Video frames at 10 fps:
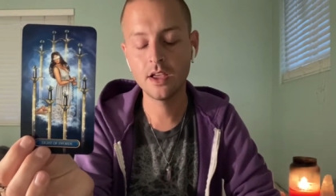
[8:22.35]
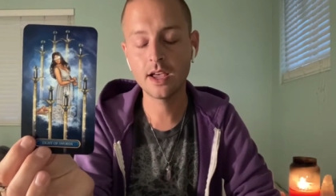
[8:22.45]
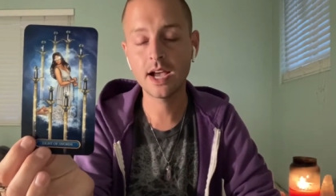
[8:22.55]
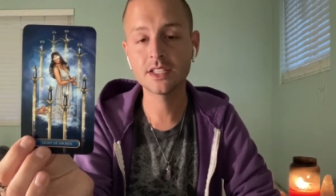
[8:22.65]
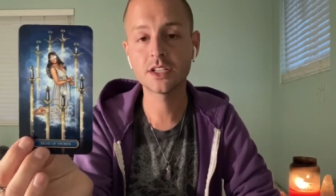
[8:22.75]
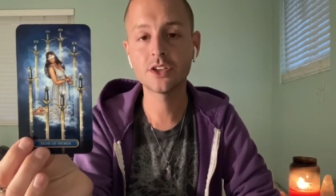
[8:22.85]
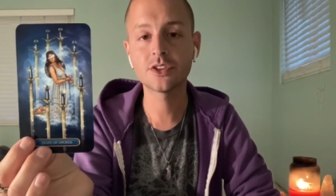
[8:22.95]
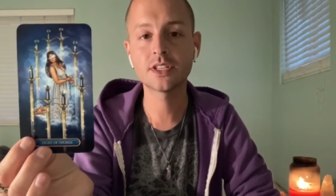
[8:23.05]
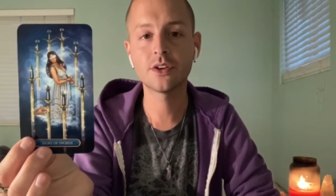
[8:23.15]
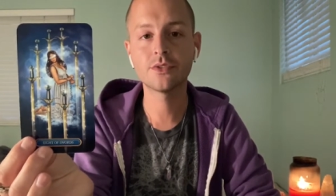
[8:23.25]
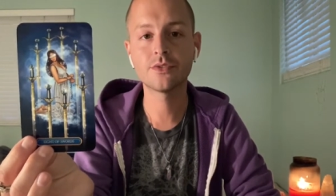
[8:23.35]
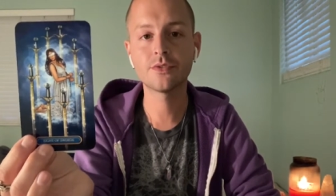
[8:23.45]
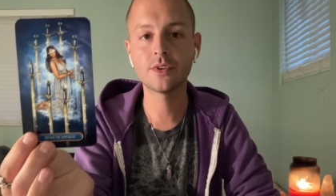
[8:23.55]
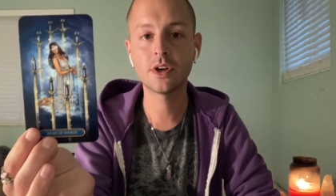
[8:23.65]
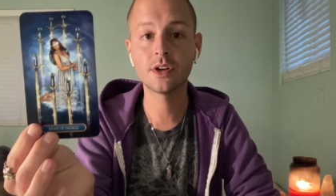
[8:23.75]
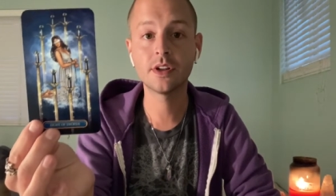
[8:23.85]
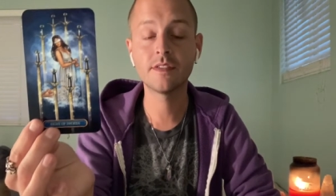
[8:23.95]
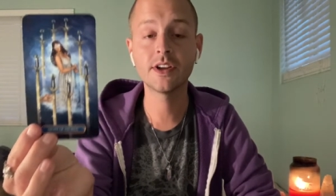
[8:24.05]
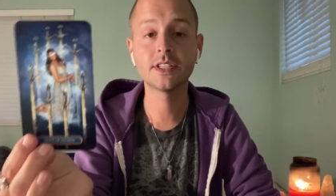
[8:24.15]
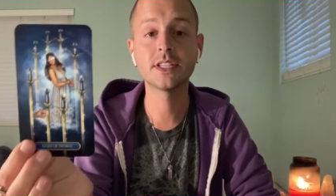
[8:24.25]
asking yourself on a
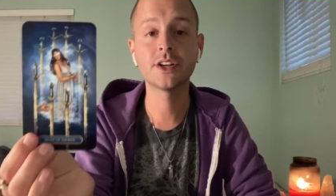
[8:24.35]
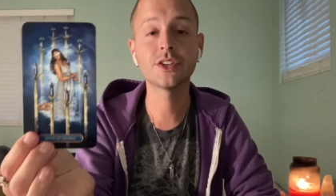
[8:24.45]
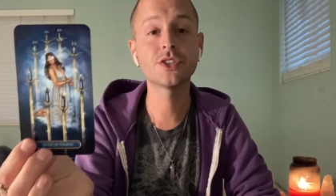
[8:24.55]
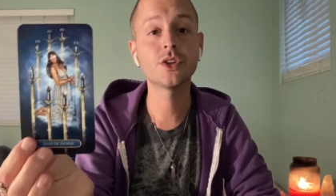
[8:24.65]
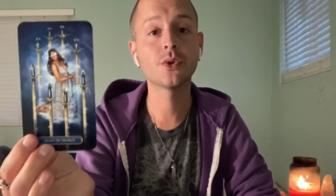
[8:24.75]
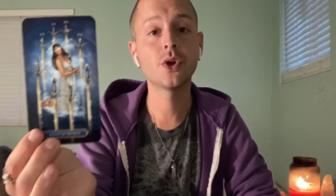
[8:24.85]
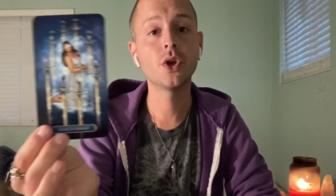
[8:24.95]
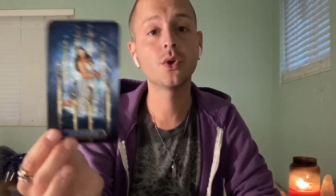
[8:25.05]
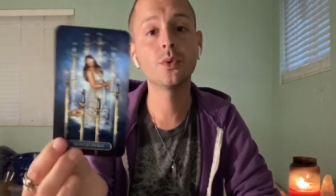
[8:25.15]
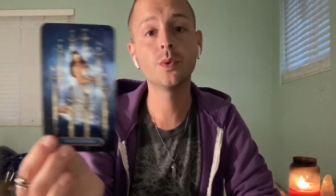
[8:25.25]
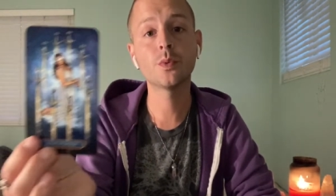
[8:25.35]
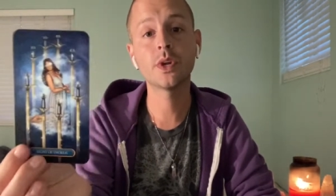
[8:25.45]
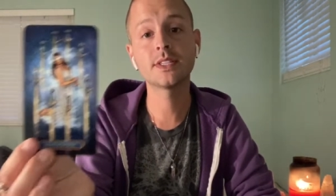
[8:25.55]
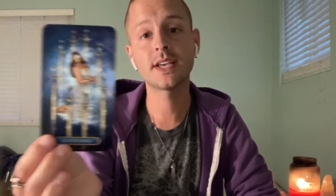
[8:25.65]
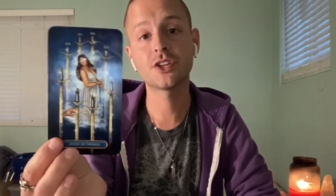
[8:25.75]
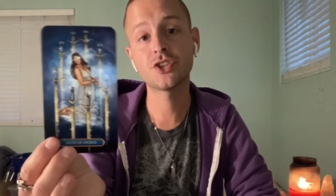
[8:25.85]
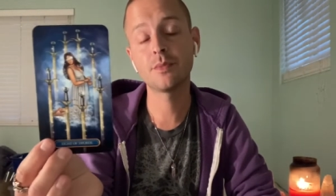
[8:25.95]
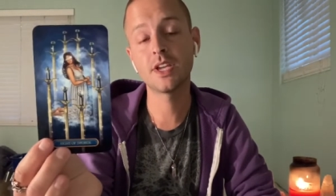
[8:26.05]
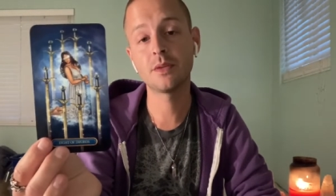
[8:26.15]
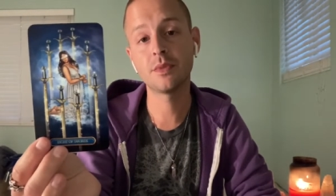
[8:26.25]
very serious note, who and what is actually
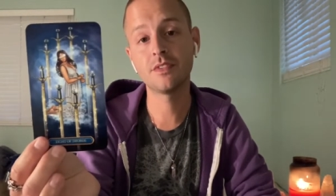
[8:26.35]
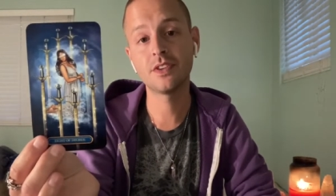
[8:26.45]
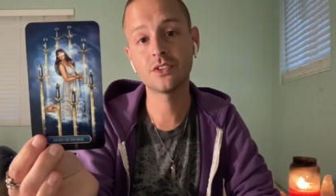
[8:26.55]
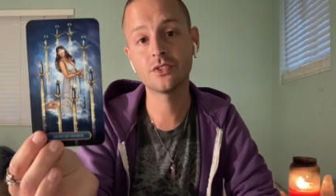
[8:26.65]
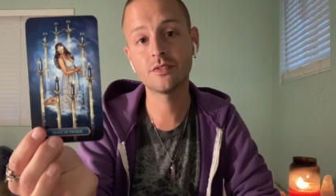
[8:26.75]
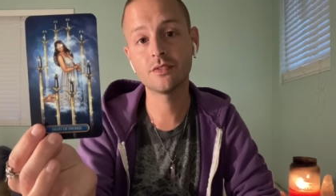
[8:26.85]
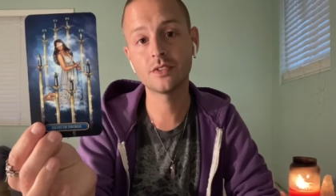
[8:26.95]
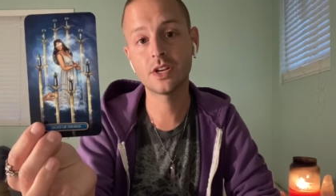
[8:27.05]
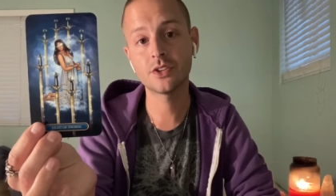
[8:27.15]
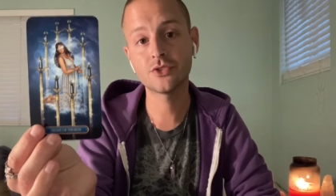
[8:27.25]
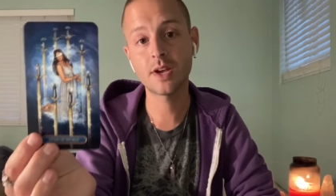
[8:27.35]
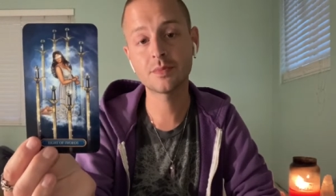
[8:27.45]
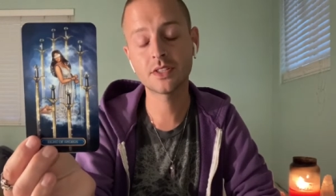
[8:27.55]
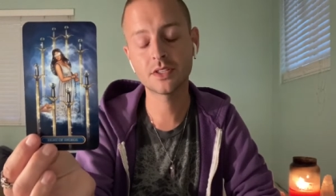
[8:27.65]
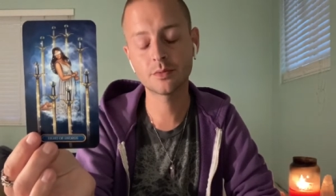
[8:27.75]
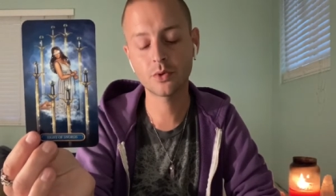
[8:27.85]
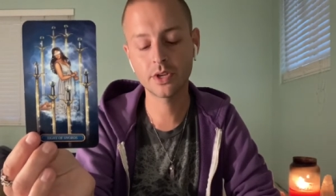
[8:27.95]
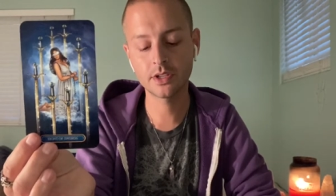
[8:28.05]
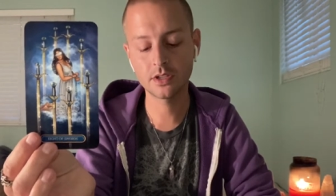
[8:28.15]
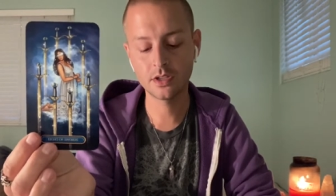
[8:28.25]
making me feel uh, trapped at this point,